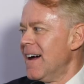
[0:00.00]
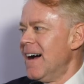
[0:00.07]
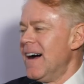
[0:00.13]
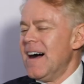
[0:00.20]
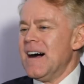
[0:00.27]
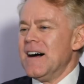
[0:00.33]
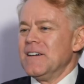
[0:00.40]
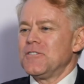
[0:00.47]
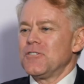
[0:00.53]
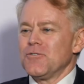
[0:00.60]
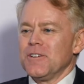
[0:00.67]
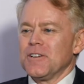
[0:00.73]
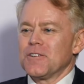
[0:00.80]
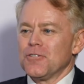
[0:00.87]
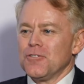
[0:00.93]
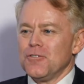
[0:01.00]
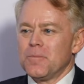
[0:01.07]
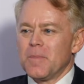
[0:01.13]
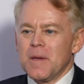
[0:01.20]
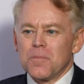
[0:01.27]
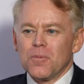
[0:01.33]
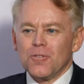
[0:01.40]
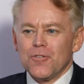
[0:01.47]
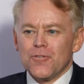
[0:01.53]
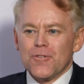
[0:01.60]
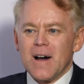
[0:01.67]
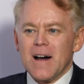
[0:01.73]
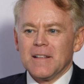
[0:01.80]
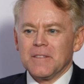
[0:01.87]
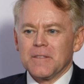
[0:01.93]
to include people who
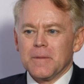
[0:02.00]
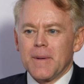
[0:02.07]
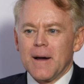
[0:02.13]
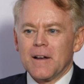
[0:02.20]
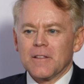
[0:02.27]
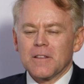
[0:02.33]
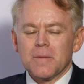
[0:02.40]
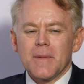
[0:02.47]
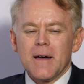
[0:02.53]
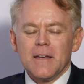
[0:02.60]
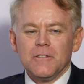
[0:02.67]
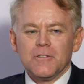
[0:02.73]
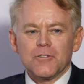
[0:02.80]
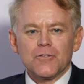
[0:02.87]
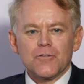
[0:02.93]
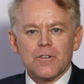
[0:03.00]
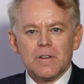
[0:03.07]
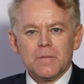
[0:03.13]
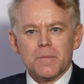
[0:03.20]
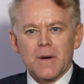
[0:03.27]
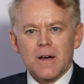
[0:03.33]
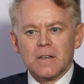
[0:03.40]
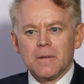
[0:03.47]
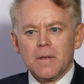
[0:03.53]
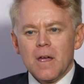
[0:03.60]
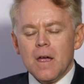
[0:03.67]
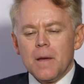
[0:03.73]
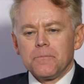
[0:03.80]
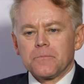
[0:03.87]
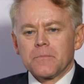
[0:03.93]
aren't part of the mainstream. But
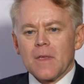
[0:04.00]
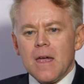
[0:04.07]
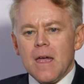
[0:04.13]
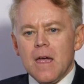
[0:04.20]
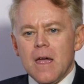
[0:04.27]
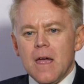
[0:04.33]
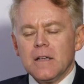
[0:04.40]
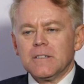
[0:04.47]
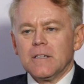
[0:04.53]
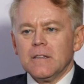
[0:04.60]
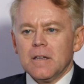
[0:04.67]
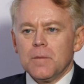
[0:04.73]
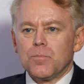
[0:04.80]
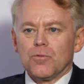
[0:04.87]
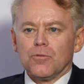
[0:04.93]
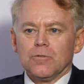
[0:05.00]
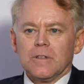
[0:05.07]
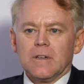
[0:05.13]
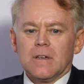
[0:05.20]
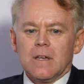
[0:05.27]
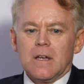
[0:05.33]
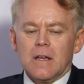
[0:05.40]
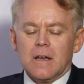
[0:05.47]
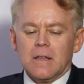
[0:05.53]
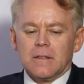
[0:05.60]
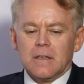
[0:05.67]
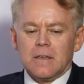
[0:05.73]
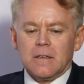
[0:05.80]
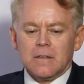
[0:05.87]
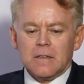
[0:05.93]
as a Liberal,
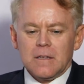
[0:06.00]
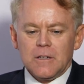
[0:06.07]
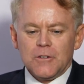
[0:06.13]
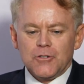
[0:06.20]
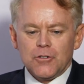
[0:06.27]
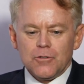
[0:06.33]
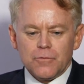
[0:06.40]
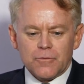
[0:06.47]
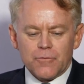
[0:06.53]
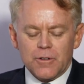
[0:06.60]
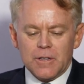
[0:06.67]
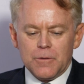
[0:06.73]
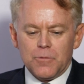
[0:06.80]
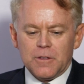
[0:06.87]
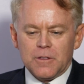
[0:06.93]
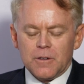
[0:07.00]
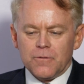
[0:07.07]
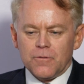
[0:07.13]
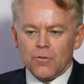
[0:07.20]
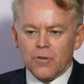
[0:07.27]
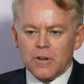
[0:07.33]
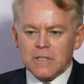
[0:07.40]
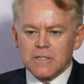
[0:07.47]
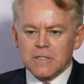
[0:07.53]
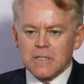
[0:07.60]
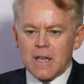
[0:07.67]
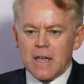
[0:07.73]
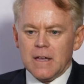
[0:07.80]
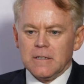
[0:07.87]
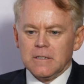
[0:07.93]
the issue really with the voice,
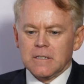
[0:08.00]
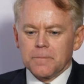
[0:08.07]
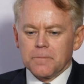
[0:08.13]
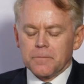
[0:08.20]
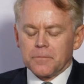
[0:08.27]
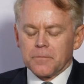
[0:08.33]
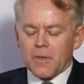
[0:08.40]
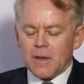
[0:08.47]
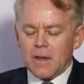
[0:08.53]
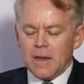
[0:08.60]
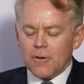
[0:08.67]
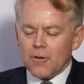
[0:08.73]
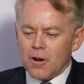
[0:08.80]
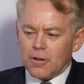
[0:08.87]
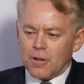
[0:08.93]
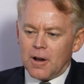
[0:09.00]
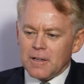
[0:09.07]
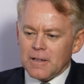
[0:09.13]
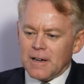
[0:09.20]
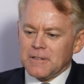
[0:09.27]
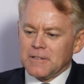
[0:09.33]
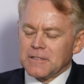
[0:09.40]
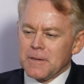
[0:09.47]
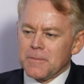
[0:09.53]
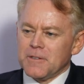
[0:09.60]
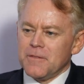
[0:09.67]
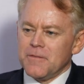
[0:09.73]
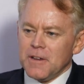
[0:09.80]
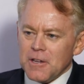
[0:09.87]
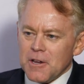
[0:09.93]
and here I'll highlight some of
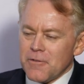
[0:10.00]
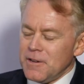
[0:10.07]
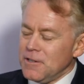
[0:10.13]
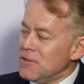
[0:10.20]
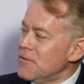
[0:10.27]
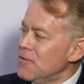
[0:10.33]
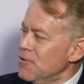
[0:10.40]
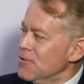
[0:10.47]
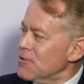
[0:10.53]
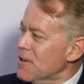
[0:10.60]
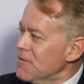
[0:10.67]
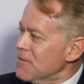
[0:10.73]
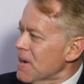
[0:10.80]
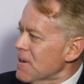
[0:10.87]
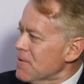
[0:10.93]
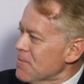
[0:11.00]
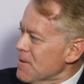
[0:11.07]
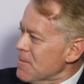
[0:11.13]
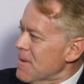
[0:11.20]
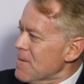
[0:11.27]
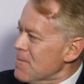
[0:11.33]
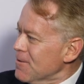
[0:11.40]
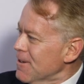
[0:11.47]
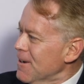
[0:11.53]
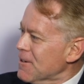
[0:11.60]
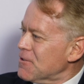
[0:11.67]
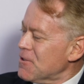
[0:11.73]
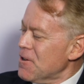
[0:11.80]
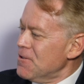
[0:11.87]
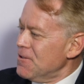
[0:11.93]
the video interviews I've done with people
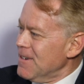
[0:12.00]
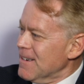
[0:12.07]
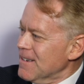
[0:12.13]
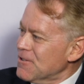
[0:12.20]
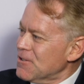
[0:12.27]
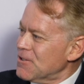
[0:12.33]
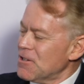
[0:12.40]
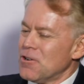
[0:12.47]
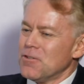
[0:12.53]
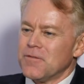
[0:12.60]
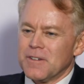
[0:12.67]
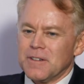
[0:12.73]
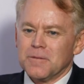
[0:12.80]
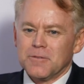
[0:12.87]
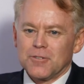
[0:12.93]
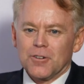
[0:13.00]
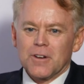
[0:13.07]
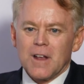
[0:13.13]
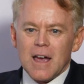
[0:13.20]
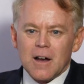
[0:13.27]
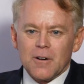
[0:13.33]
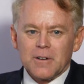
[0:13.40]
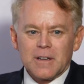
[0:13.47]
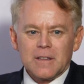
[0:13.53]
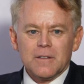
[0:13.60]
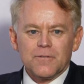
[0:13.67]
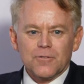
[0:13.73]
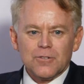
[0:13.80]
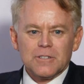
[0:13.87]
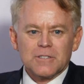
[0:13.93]
like Tony and yourself and John Howard, and the
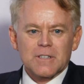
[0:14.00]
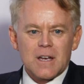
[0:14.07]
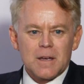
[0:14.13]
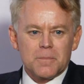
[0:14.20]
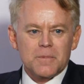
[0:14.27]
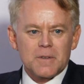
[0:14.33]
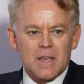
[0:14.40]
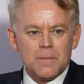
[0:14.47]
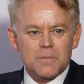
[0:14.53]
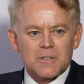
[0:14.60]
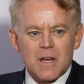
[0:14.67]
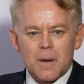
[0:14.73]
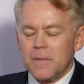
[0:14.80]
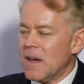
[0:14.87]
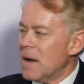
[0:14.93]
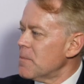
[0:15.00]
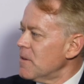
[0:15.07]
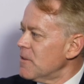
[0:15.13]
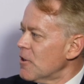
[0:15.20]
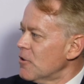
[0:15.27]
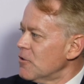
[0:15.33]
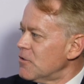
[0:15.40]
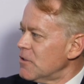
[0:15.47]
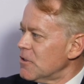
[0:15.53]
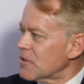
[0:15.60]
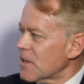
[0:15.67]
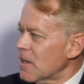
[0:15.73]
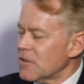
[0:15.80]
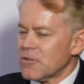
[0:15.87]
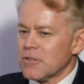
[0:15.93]
voice keeps coming up in those
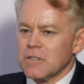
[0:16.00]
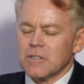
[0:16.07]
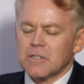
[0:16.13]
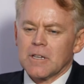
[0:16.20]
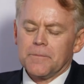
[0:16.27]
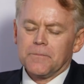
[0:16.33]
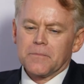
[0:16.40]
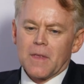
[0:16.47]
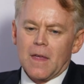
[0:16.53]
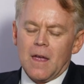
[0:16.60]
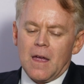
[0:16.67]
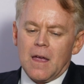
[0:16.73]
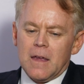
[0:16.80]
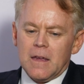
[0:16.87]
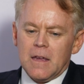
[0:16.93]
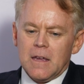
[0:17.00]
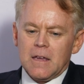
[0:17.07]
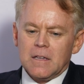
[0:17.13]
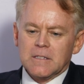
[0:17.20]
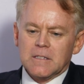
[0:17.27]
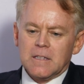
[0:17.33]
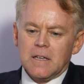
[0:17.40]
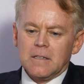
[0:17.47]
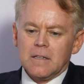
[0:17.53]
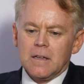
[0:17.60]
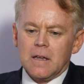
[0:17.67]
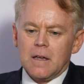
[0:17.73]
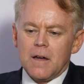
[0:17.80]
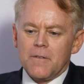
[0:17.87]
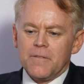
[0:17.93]
discussions, is that
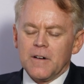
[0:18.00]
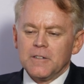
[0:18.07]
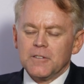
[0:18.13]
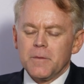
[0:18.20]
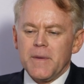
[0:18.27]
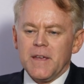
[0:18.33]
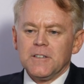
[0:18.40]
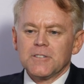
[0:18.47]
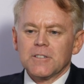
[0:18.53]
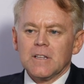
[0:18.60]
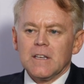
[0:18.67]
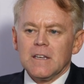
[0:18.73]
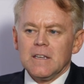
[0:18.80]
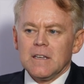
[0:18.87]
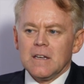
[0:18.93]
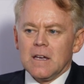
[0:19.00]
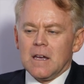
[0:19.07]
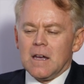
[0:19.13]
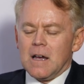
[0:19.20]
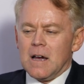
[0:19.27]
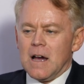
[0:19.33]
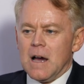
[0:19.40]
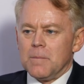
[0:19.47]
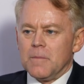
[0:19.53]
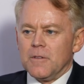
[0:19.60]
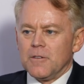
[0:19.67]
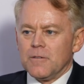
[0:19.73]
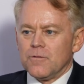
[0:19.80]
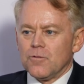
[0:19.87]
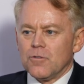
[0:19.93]
fundamentally
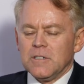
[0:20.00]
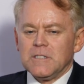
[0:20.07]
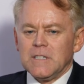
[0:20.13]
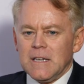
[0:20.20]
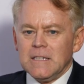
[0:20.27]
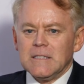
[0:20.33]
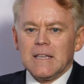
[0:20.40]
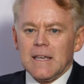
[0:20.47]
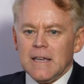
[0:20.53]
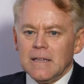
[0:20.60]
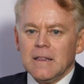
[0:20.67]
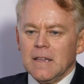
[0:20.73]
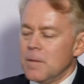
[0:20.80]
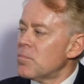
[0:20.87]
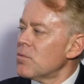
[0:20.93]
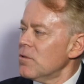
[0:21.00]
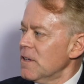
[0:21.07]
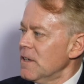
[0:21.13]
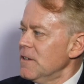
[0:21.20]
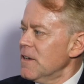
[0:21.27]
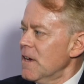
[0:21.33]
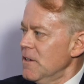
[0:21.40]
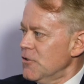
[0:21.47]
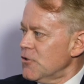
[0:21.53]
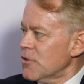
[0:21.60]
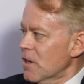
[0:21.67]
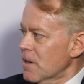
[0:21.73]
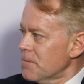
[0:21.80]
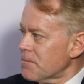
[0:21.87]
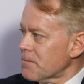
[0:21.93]
the voice is illiberal in
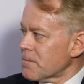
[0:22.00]
nature,